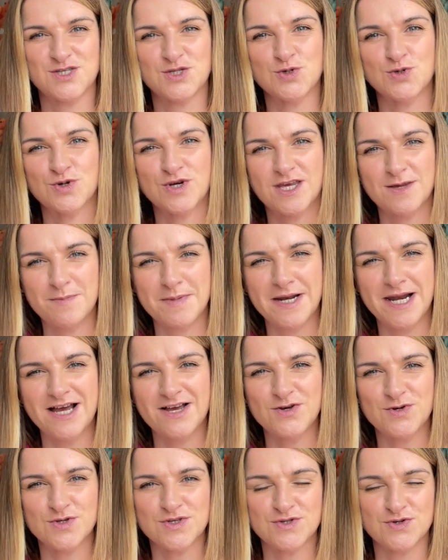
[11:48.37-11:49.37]
So keep an
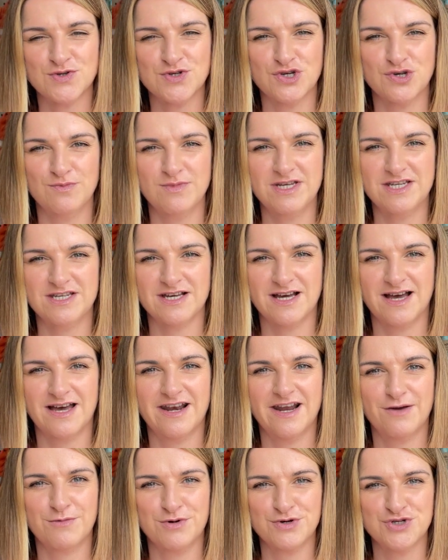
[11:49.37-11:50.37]
eye on social media,
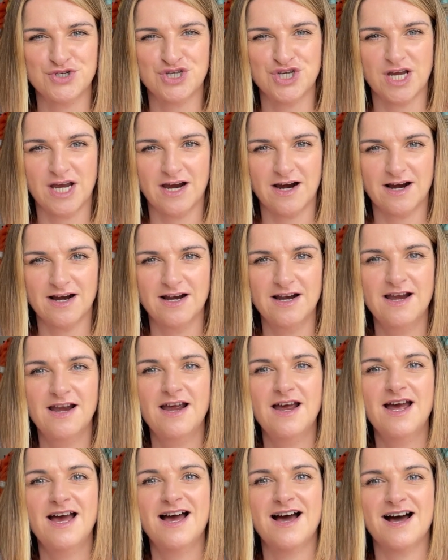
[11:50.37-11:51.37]
and I will share
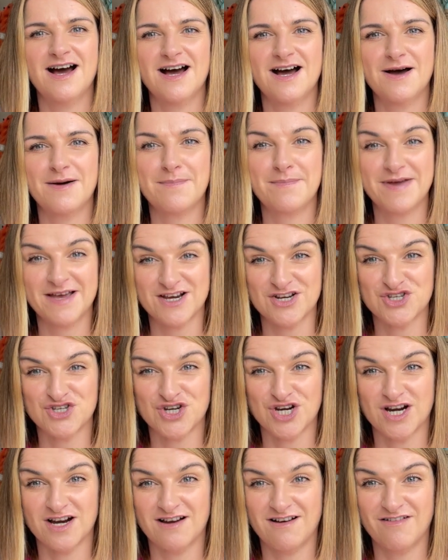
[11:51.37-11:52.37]
a
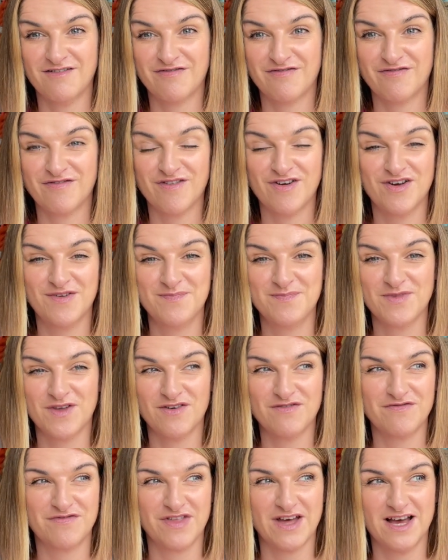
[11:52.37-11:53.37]
picture of
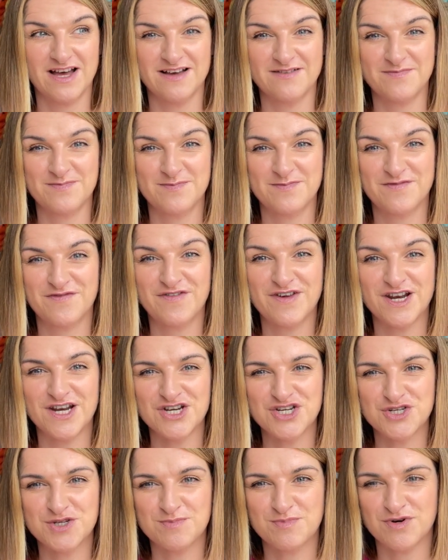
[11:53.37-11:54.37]
that
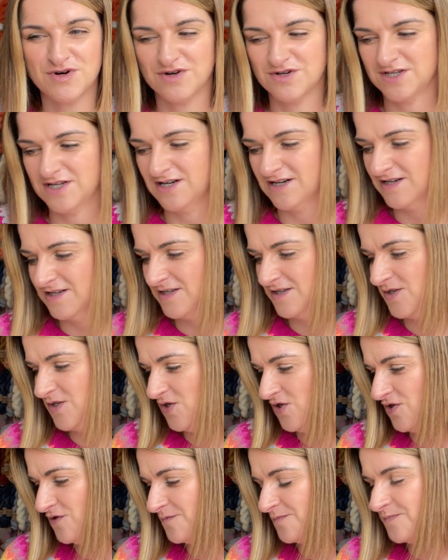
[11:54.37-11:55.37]
finished product
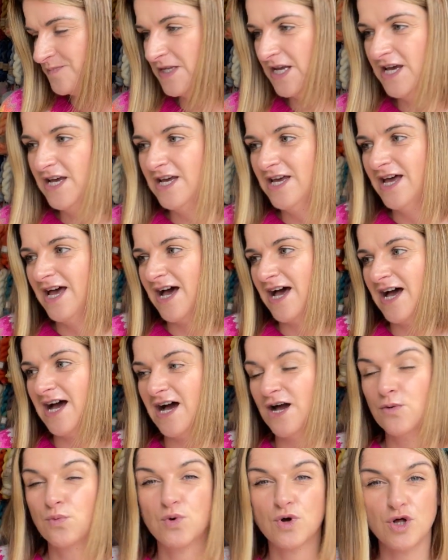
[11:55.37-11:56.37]
soon.
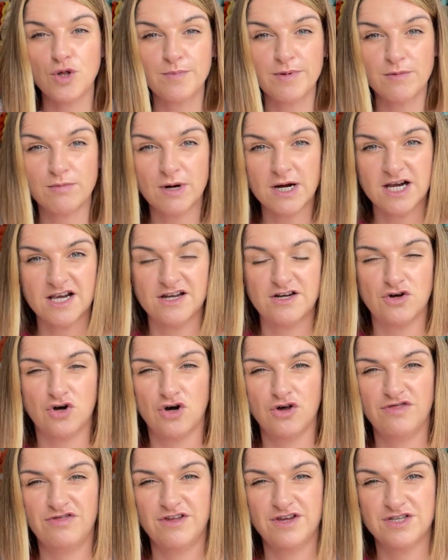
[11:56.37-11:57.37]
I will be working
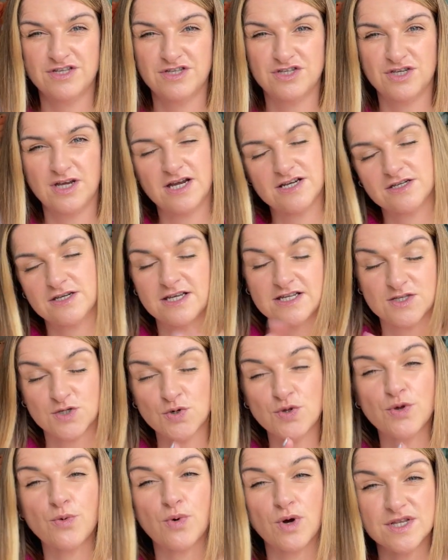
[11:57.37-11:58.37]
on it's
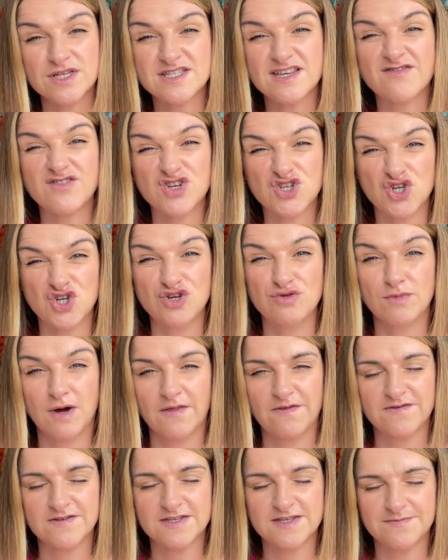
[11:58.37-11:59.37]
only once every 2
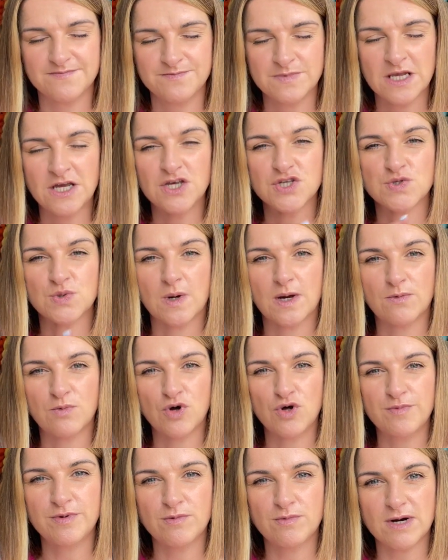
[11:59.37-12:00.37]
months, so I
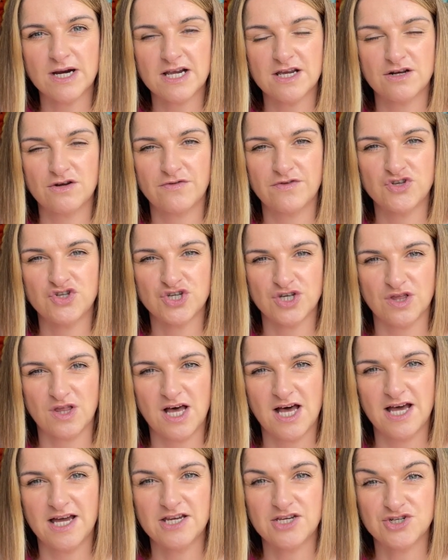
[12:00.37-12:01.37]
will working on the
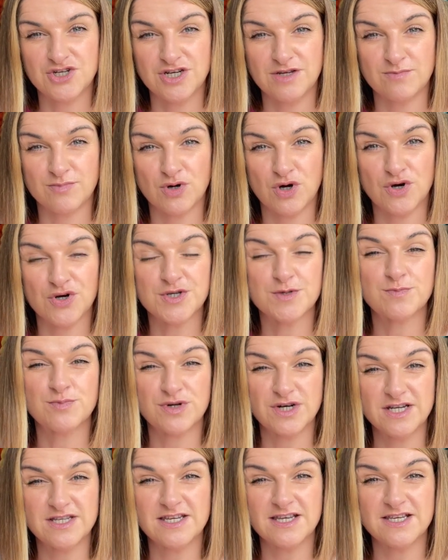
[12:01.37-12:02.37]
July treat box
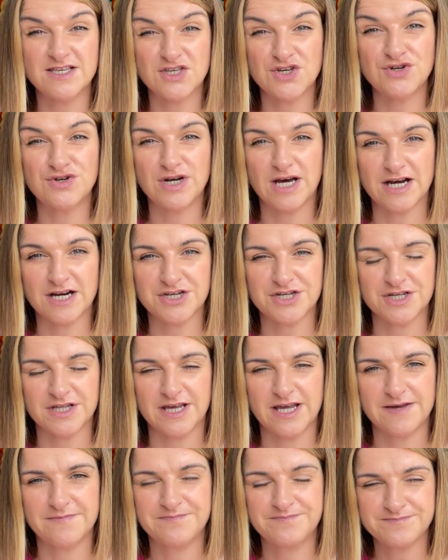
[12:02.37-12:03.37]
pretty soon
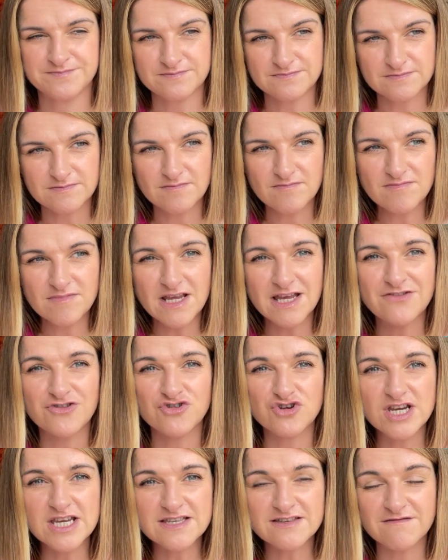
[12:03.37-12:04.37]
actually. And the
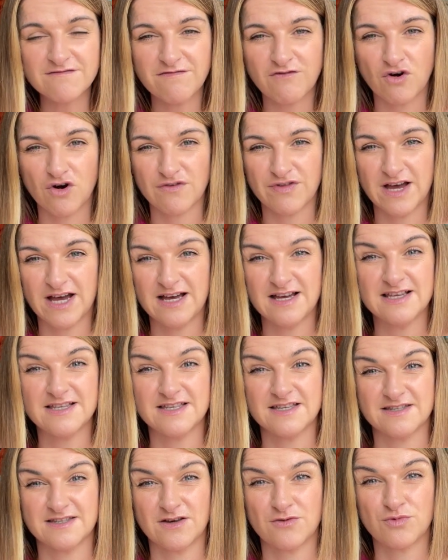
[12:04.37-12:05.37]
reason for that is
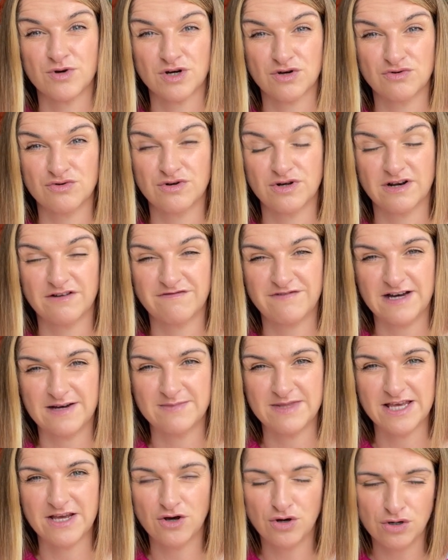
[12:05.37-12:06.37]
that we're going on a
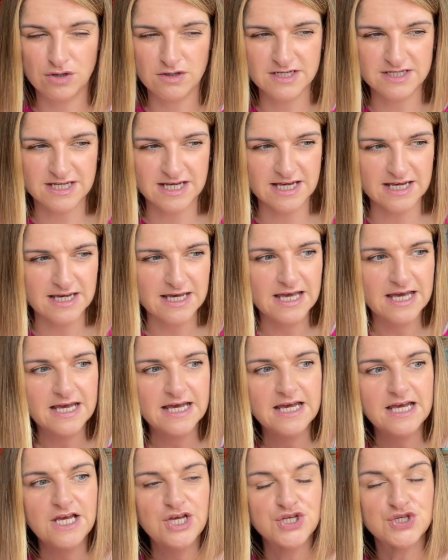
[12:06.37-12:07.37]
family holiday,
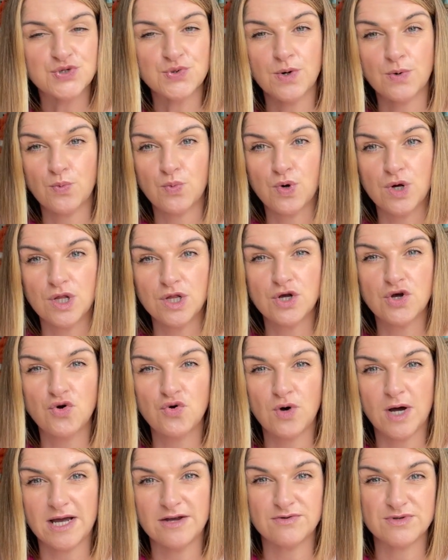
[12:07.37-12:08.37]
so it will
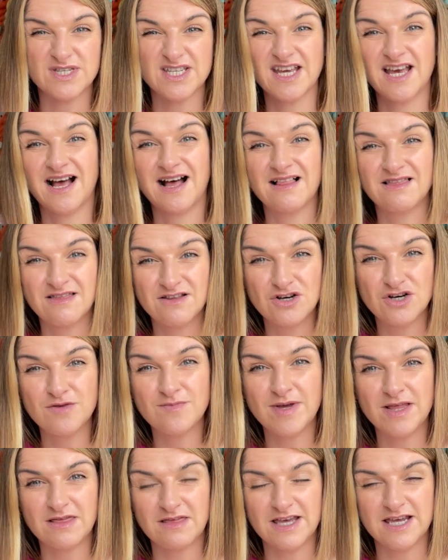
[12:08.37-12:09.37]
go out a little
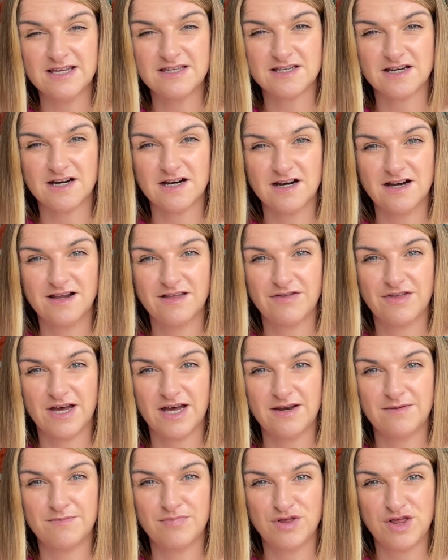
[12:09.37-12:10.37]
bit later
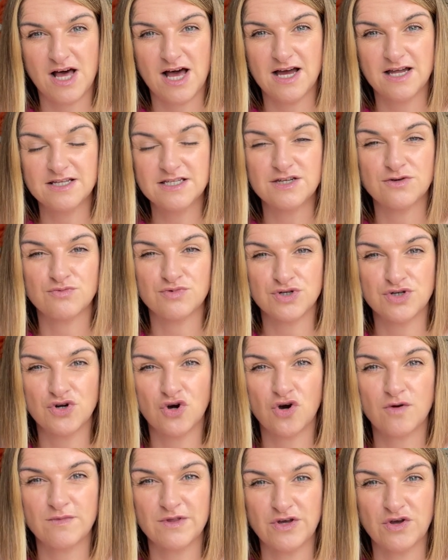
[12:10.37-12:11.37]
than planned. It would
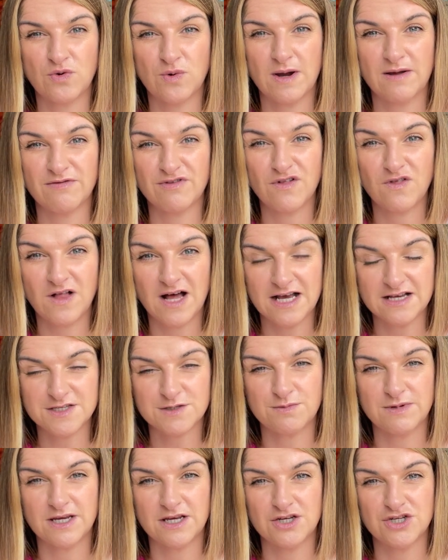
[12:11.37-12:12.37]
normally go out the
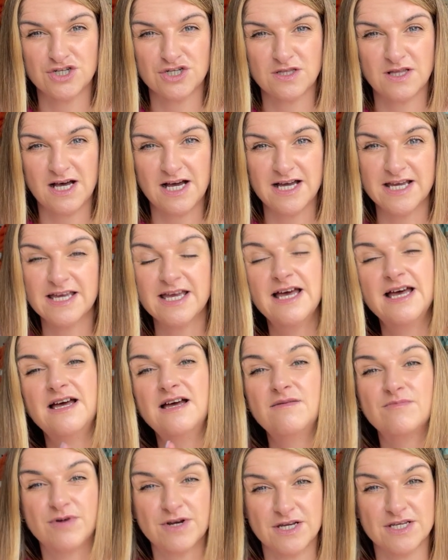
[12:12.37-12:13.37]
last week in July,
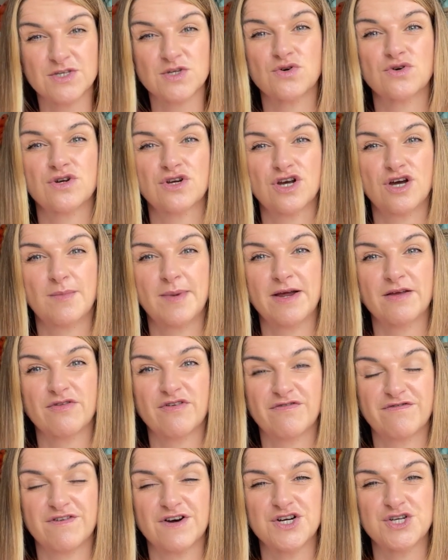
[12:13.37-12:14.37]
but it's going to come out the
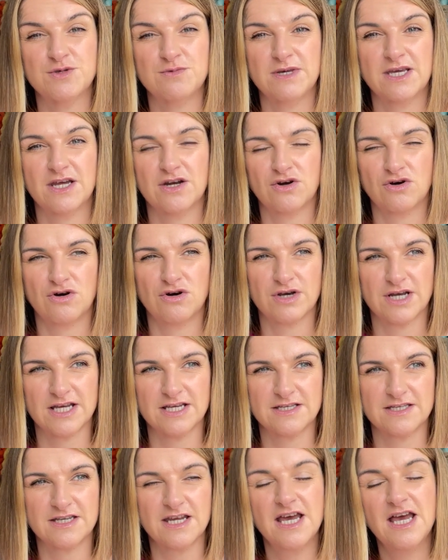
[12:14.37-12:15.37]
first week in
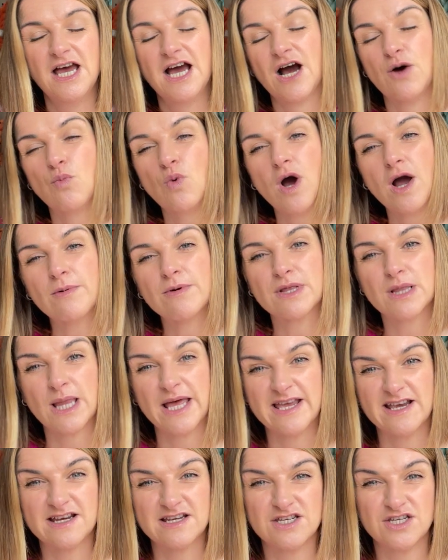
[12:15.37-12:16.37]
August. And what I would
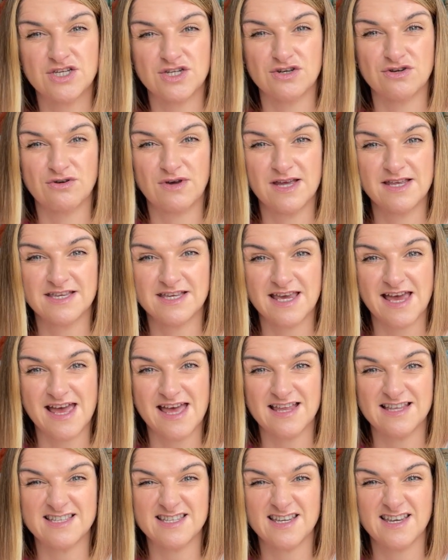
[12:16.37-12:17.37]
like to do is
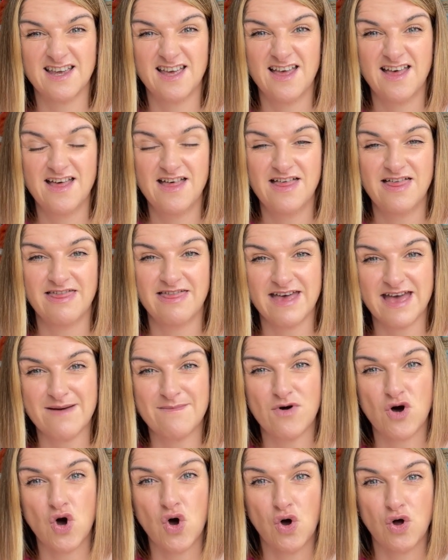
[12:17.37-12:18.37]
get
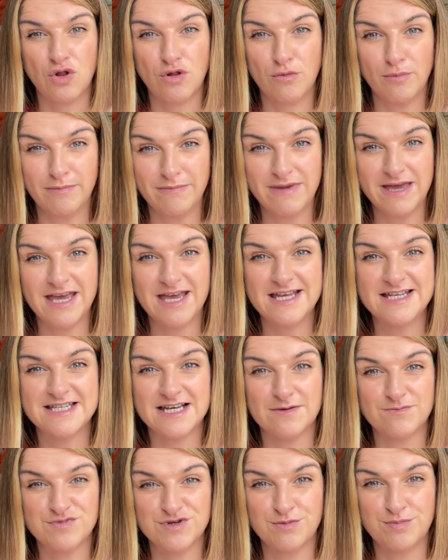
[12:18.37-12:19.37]
them all made
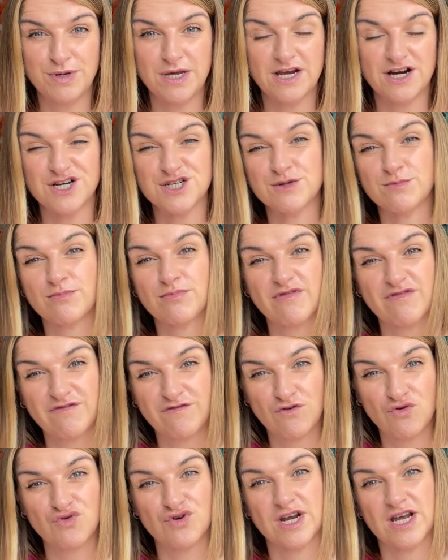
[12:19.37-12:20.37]
and prepared
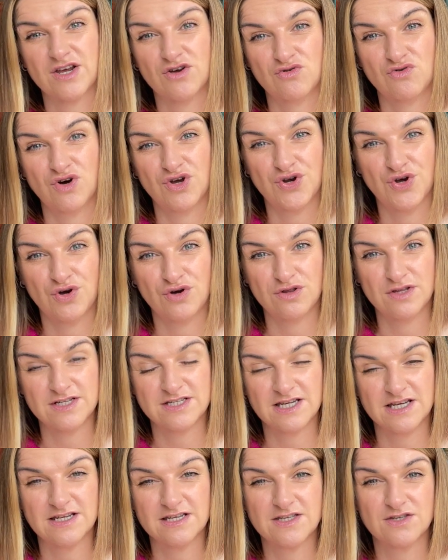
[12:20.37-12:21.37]
before I go on
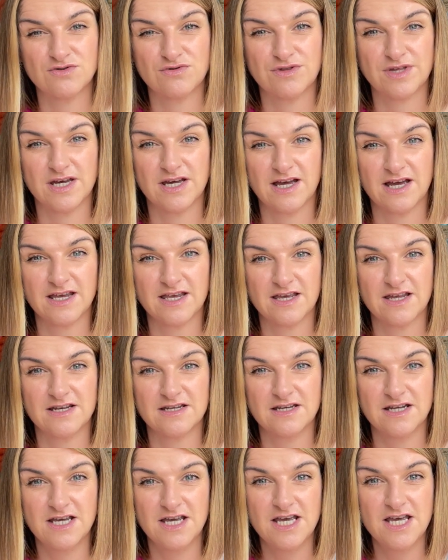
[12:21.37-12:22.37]
holiday, so that I
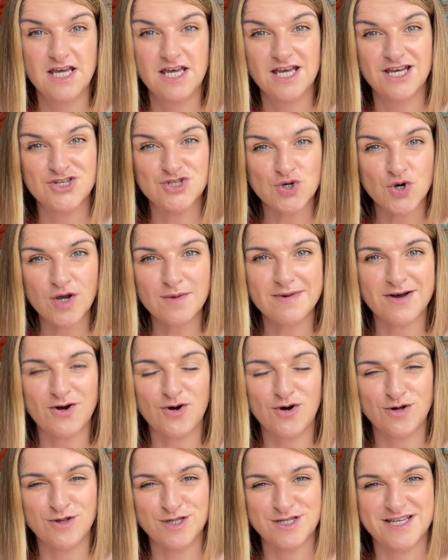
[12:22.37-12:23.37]
can enjoy my
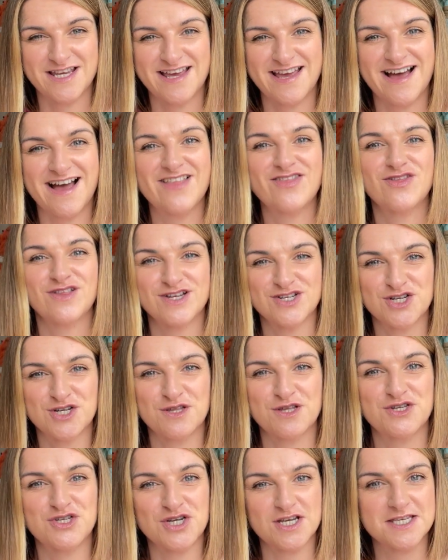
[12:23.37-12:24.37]
holiday and
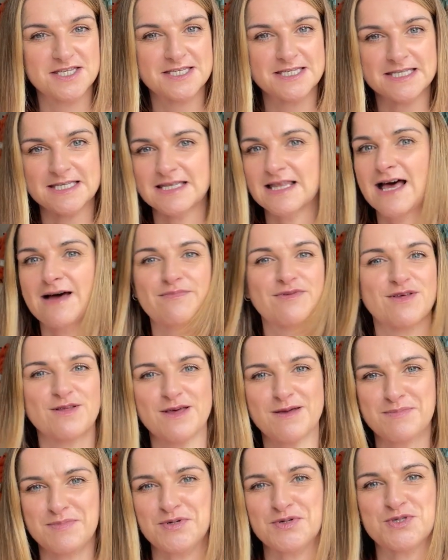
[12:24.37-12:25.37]
literally just slap the
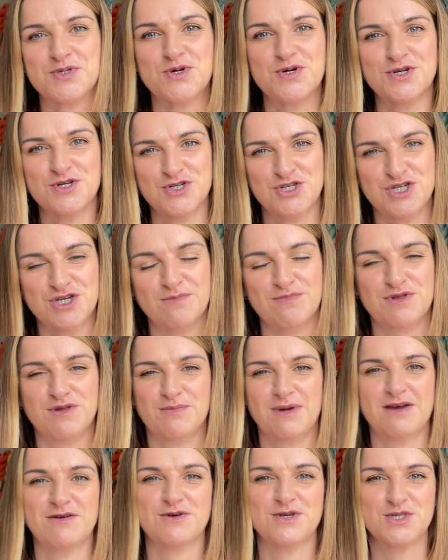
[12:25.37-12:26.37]
labels on and ship
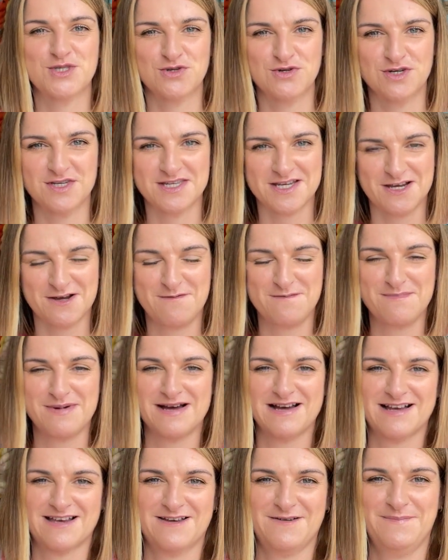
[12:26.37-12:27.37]
them out as soon as I come
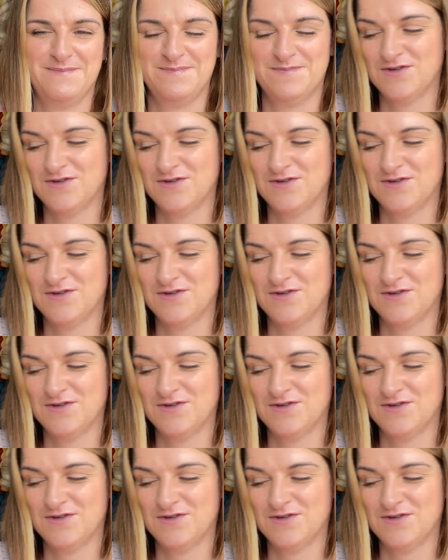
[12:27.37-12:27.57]
back.